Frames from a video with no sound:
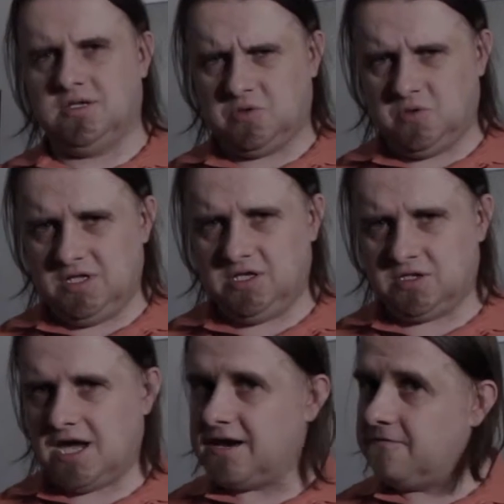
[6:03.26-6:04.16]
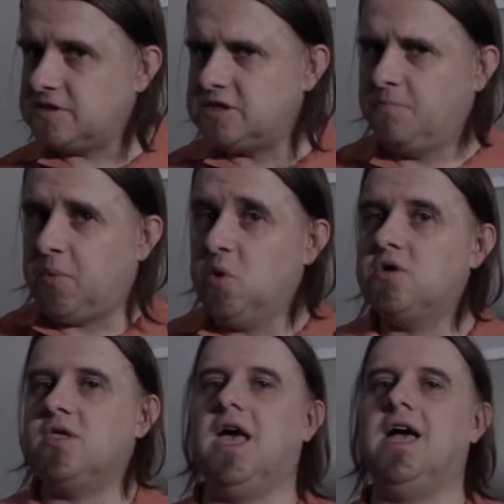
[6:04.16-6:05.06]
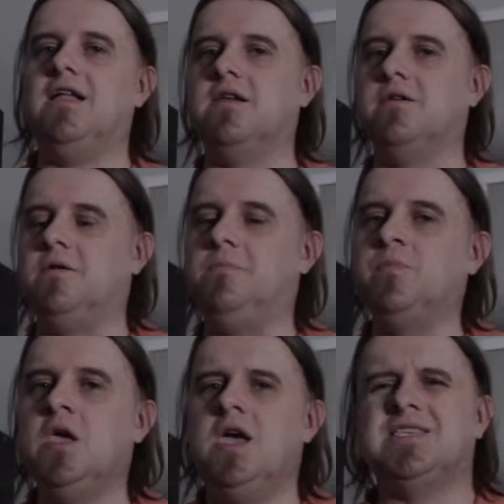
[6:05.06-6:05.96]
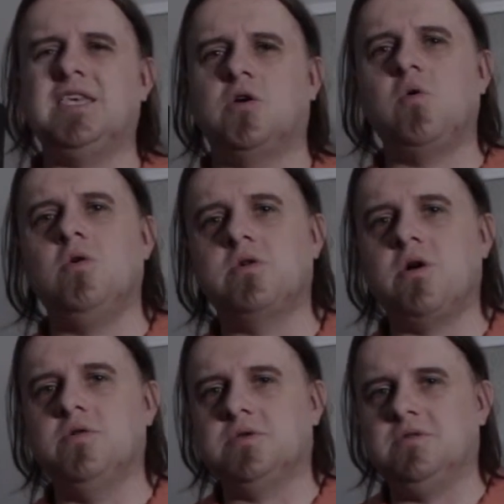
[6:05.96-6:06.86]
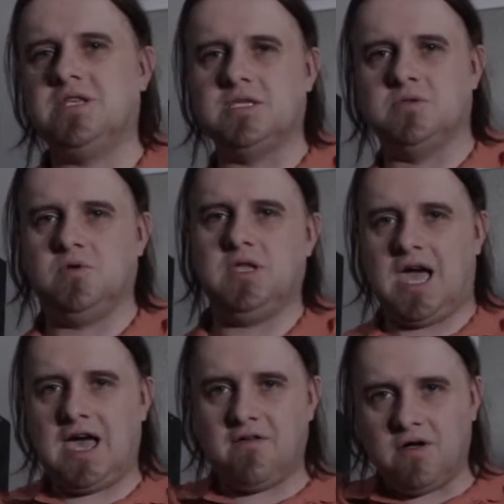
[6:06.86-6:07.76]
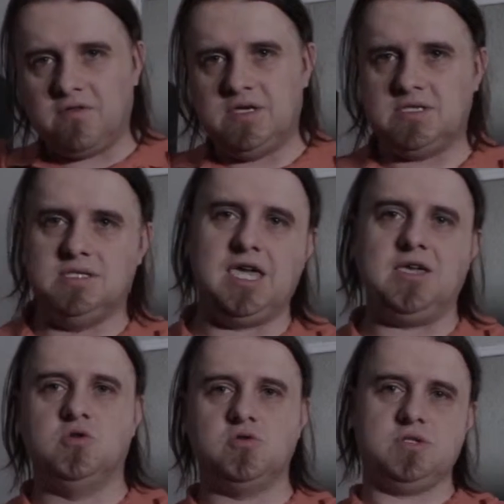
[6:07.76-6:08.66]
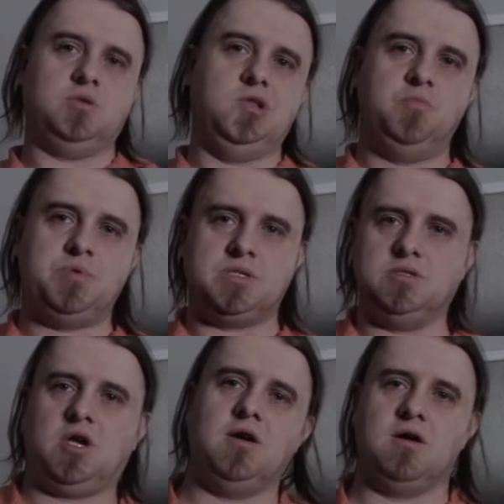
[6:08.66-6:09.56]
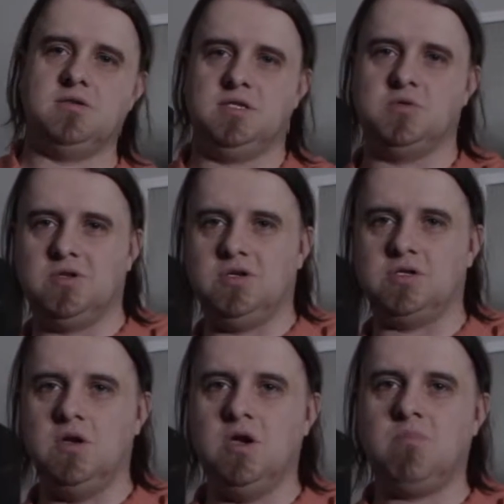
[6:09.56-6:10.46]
and to really just kind of spook the hell out of them. It's like a roller coaster that doesn't really have all these dangerous loops and turns and is really just